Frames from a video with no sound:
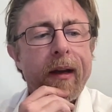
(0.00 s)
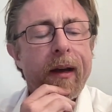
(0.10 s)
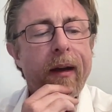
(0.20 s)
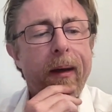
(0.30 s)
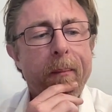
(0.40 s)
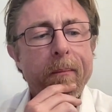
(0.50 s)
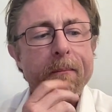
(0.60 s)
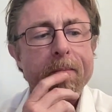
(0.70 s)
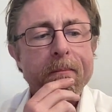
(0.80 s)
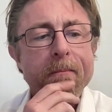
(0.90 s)

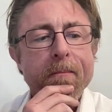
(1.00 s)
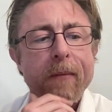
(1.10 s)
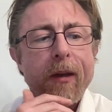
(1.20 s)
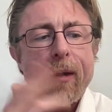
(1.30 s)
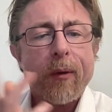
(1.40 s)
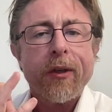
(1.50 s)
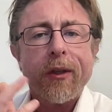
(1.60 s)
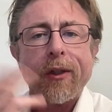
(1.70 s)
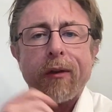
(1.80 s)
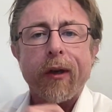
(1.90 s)
um, you know, what
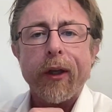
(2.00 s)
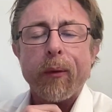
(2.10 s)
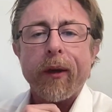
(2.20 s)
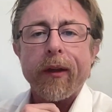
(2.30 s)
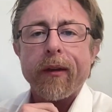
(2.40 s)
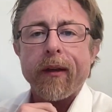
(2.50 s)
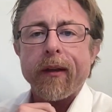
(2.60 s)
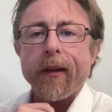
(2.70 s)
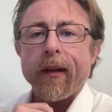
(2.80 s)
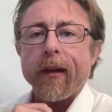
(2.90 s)
you're struggling with
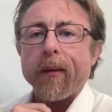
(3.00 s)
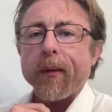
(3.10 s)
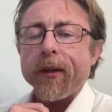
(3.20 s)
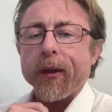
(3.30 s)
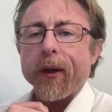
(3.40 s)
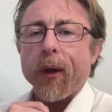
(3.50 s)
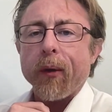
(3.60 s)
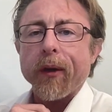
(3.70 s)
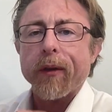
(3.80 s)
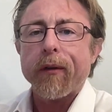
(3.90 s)
and uh, what you're
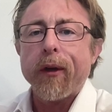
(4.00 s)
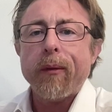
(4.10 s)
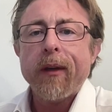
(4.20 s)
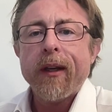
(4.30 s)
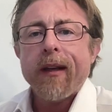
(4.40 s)
going through.